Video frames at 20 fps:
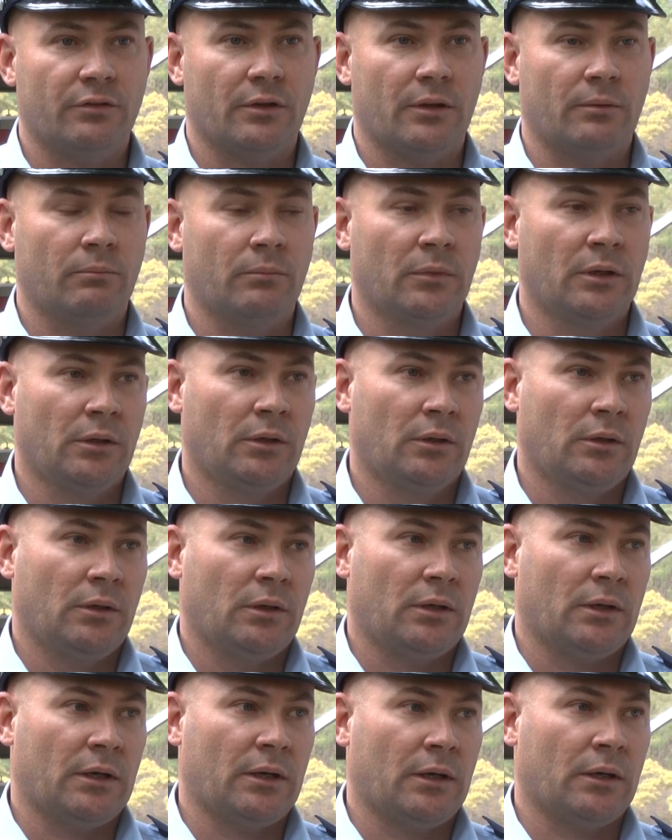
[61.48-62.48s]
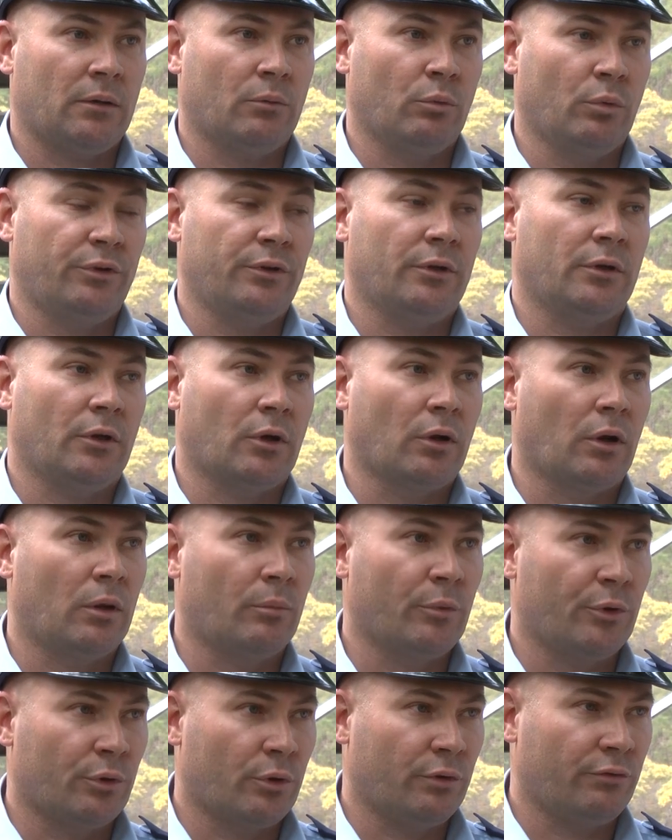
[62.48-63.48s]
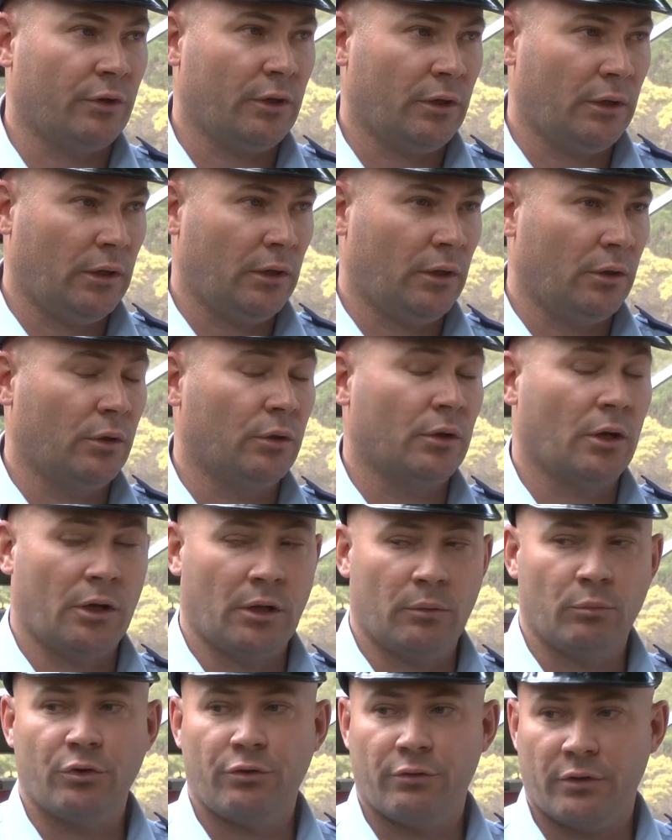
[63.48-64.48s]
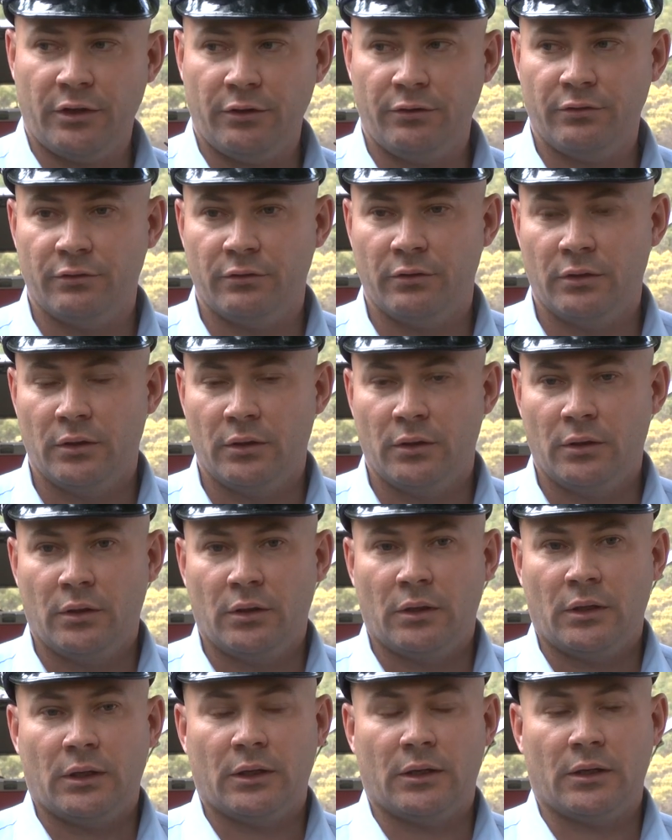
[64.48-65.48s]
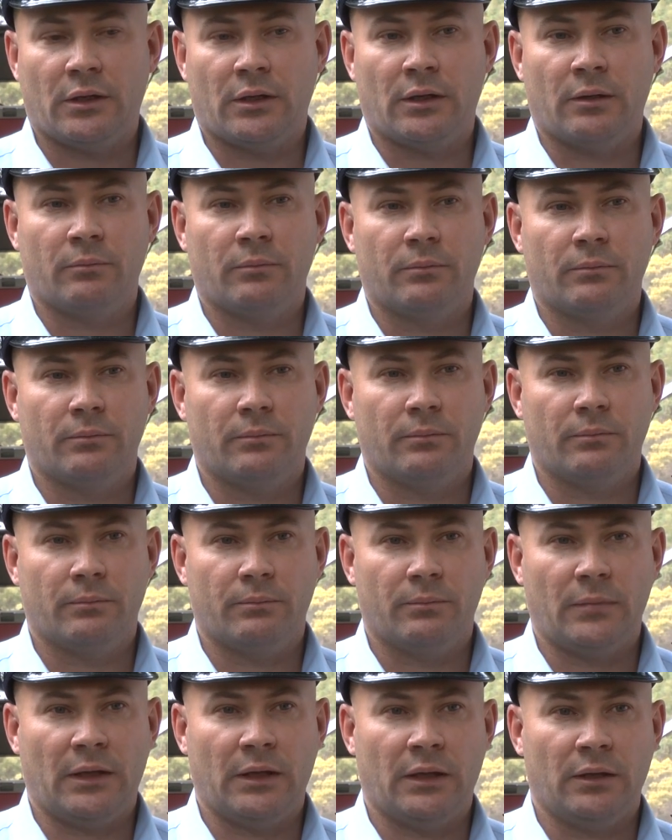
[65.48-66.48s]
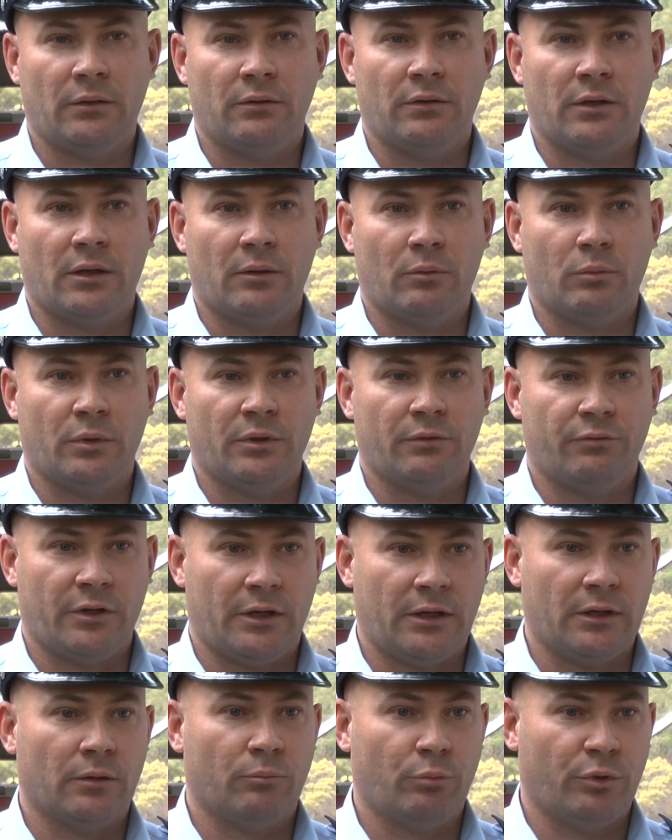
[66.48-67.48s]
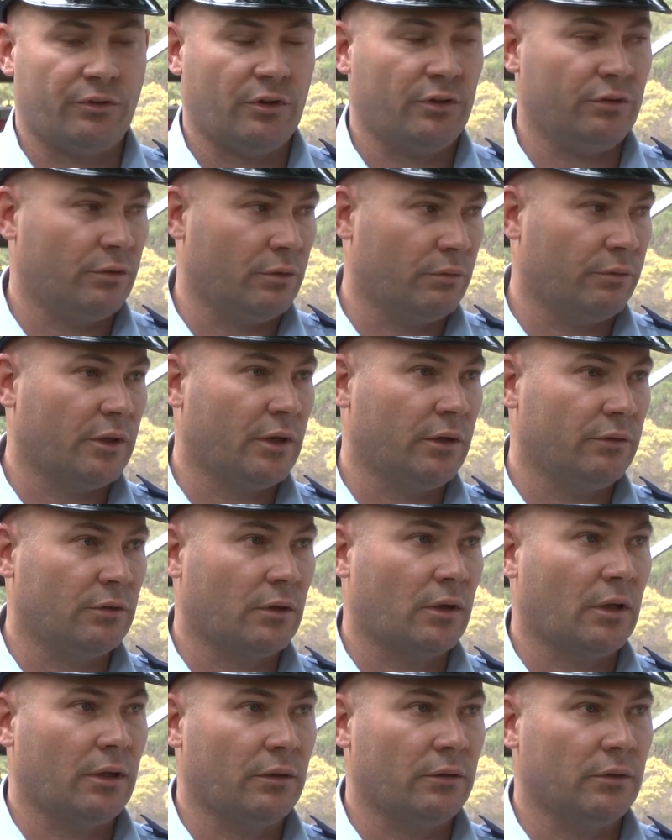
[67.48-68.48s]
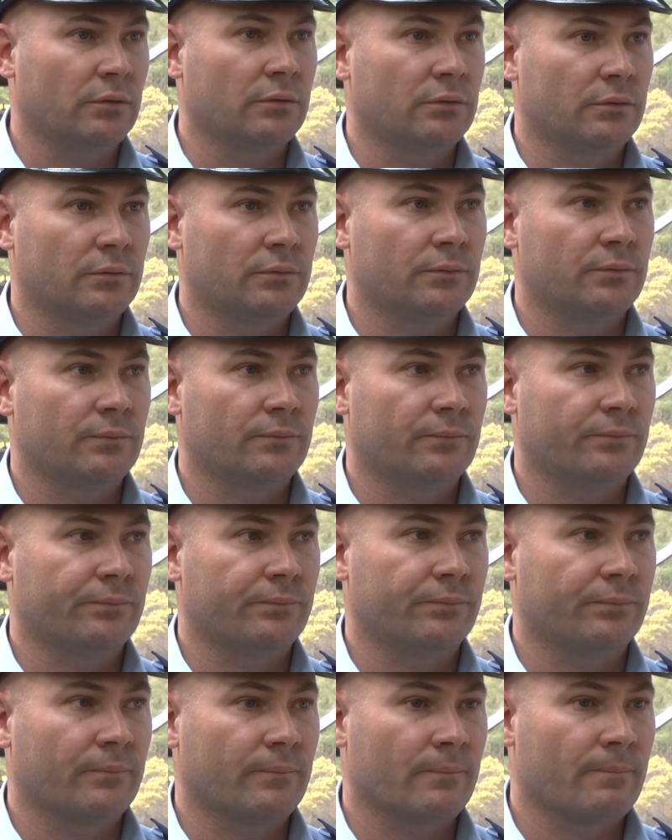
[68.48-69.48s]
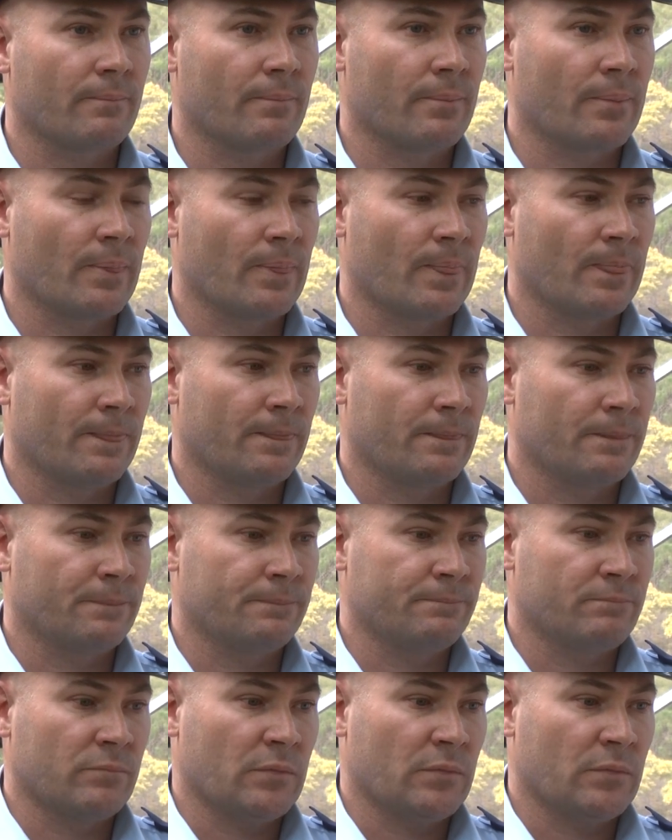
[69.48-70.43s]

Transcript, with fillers: Some uh, within a kilometre of her, her home address, um, and uh, we've taken possession of those clothing. Any idea what she's wearing now?